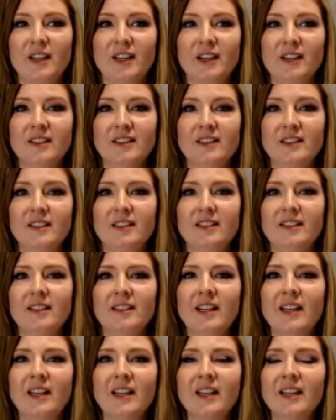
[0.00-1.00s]

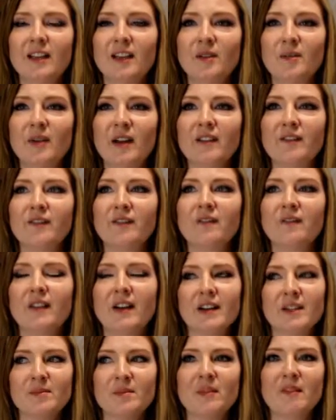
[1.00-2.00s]
until my
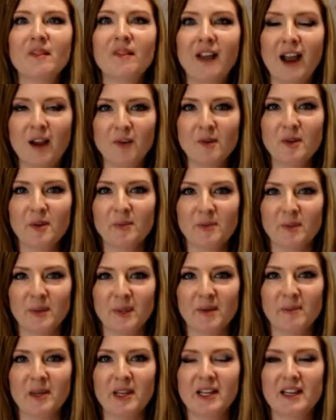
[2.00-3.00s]
husband found
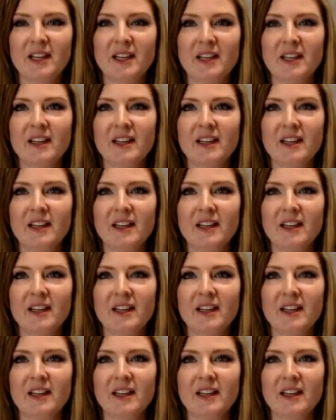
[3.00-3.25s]
employment.